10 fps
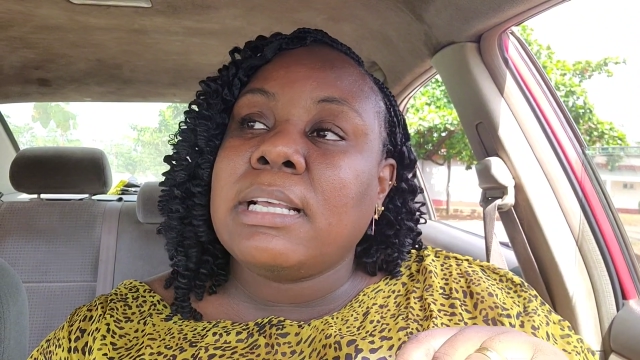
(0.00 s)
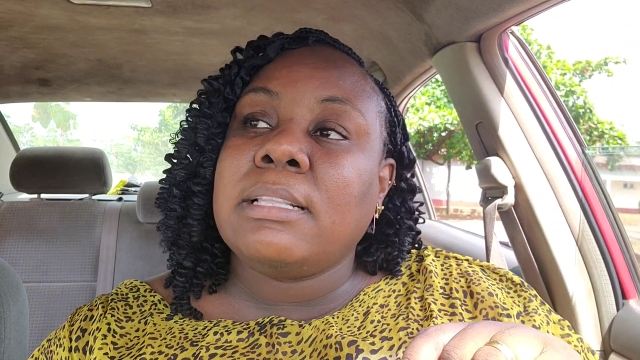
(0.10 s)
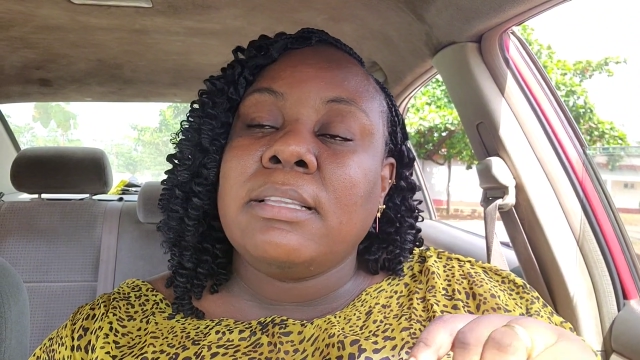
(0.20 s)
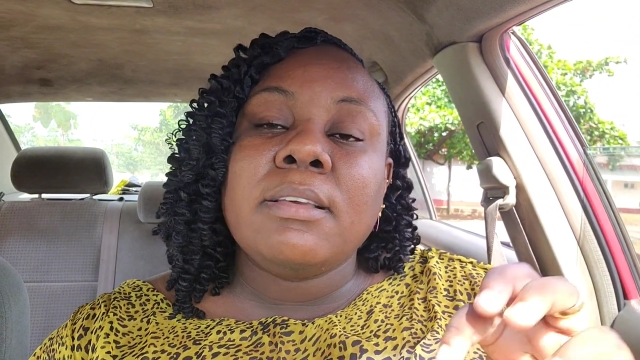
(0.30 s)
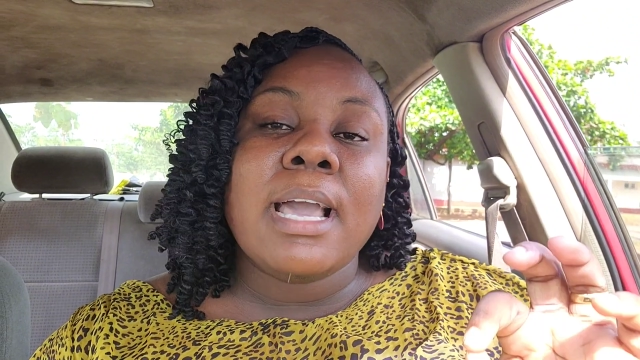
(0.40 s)
I
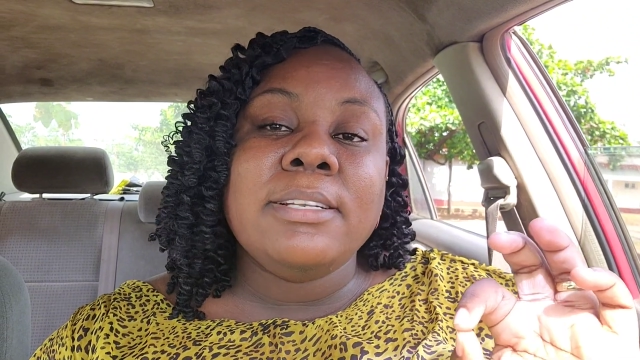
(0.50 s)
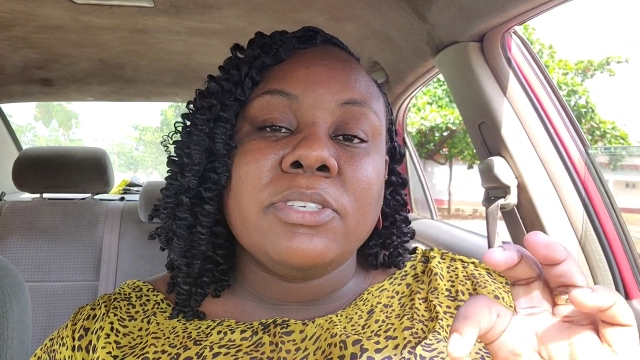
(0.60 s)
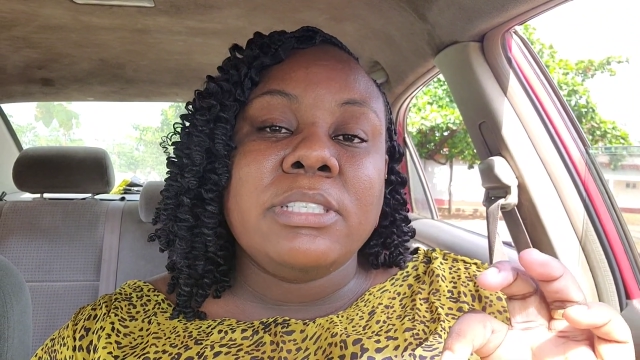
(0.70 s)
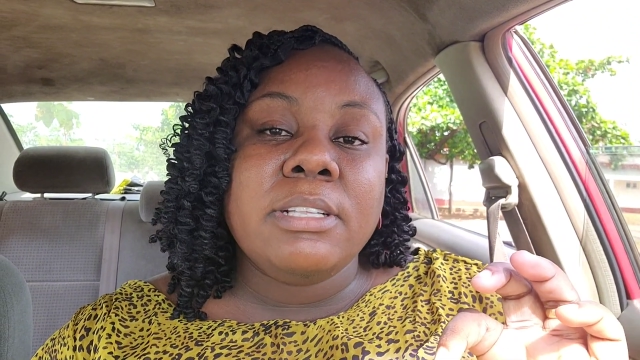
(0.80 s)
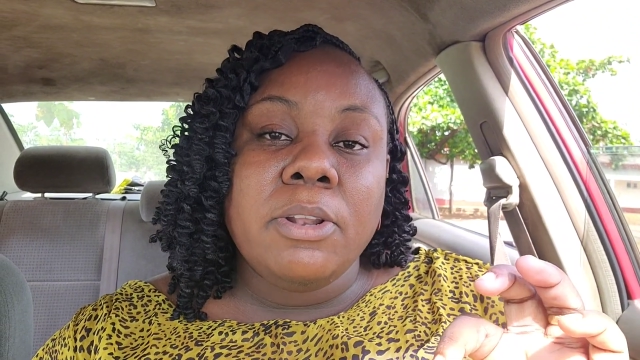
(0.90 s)
think I
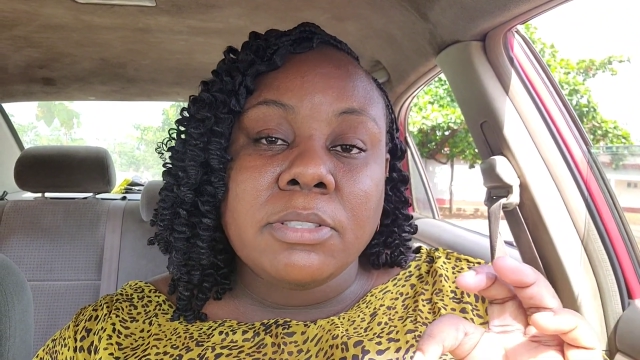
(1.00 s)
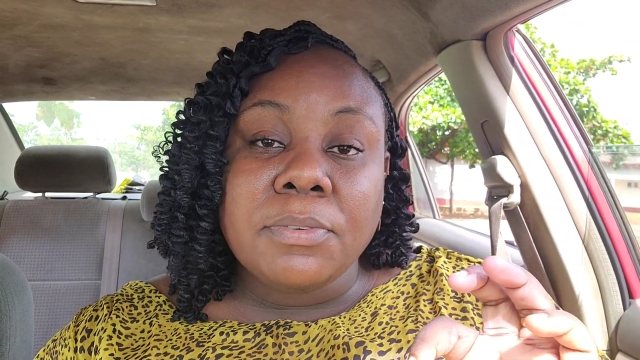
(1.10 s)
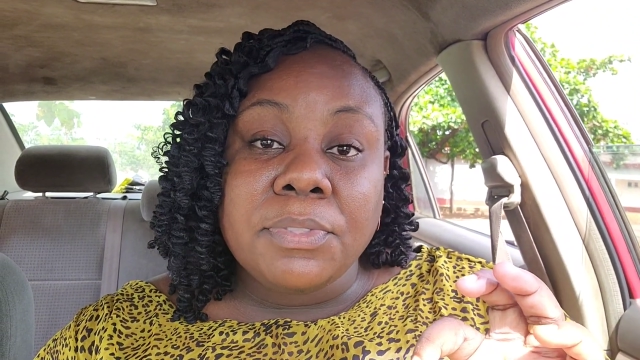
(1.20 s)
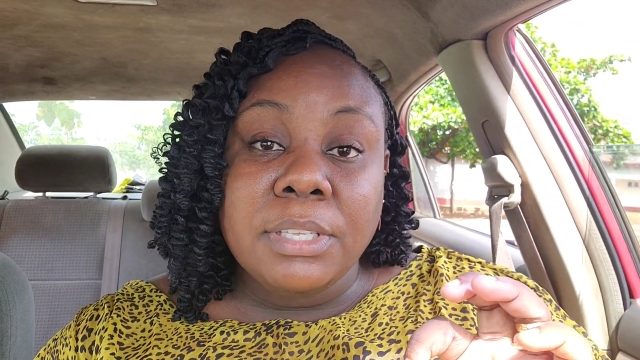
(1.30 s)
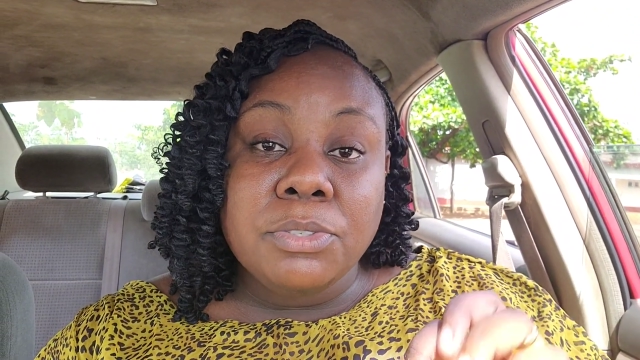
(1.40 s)
just did a lot
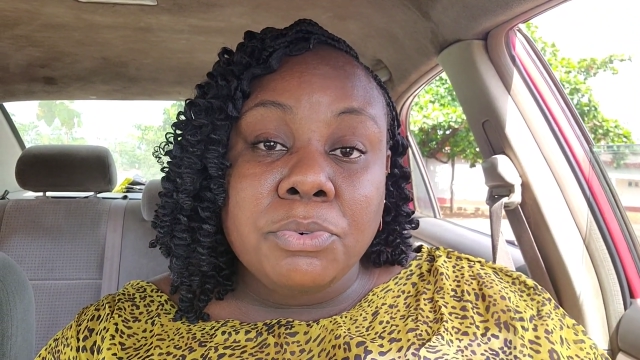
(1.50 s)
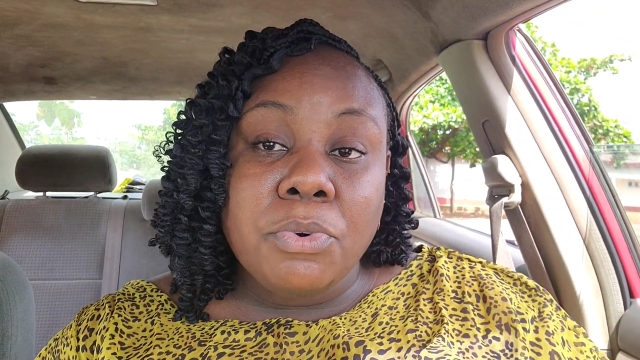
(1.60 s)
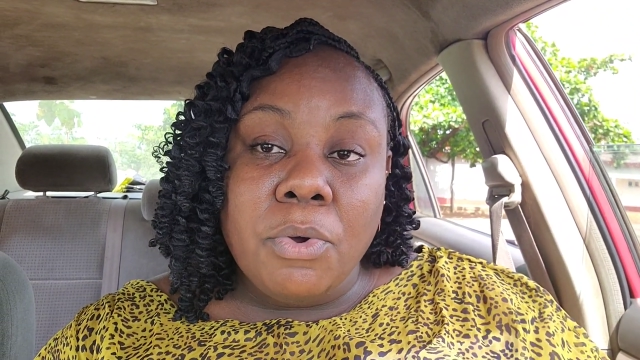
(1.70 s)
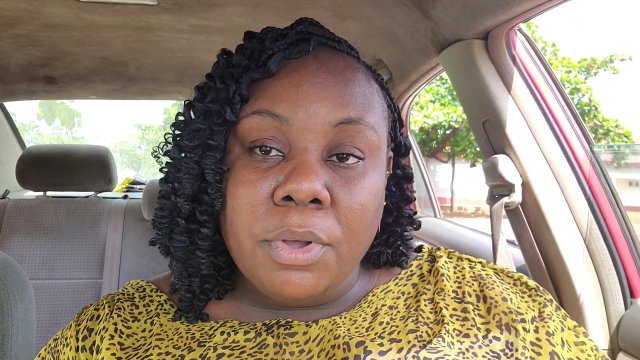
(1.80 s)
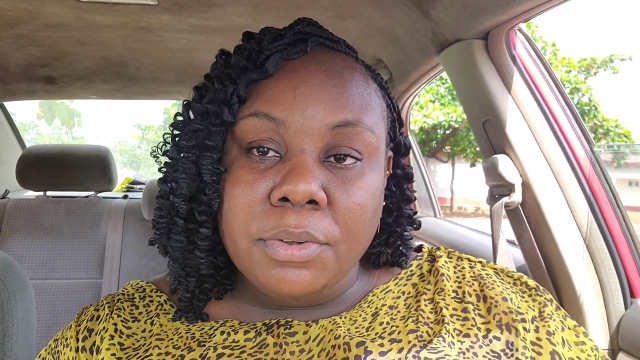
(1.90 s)
of things
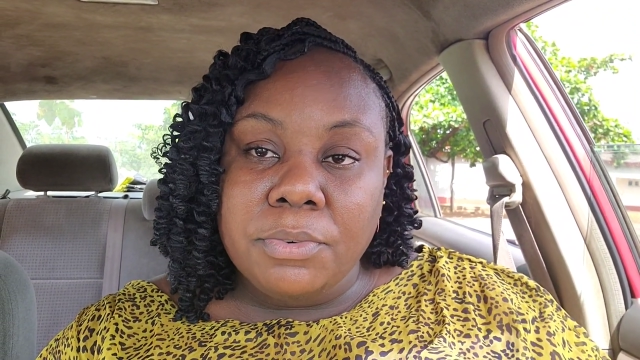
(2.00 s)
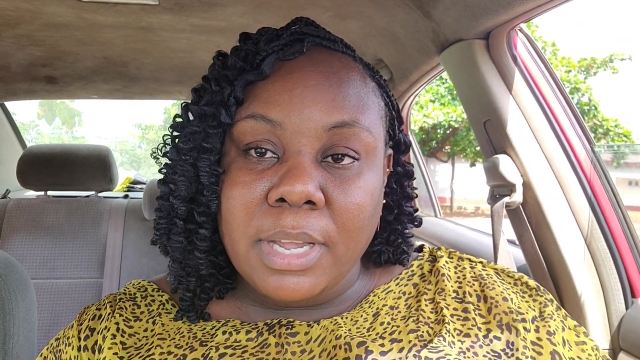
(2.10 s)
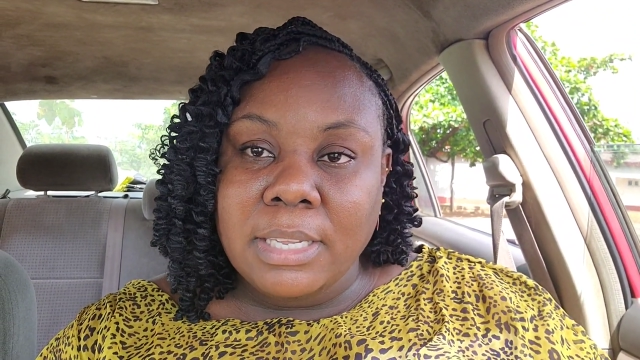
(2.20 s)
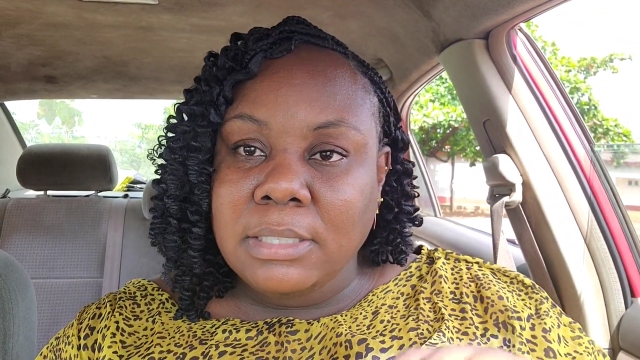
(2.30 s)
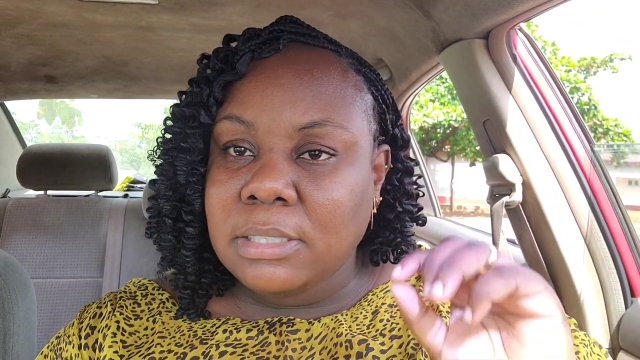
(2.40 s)
wrong,
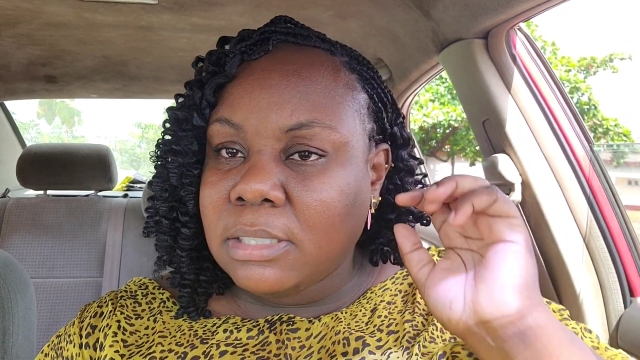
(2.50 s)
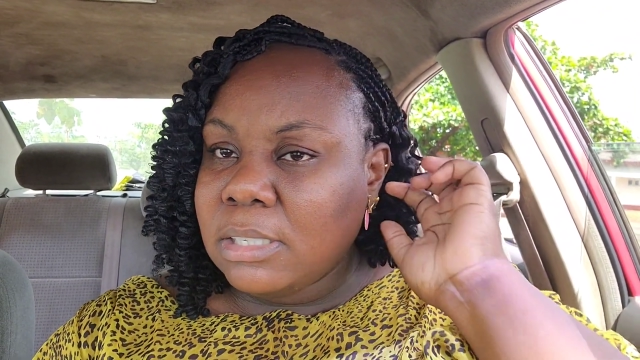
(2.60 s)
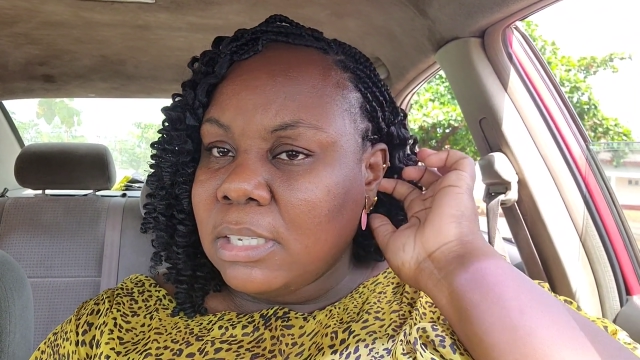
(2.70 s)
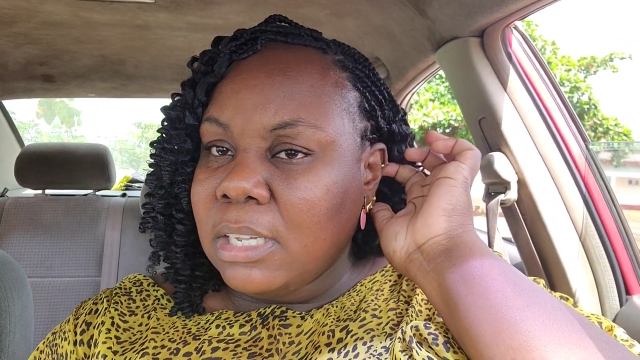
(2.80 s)
right?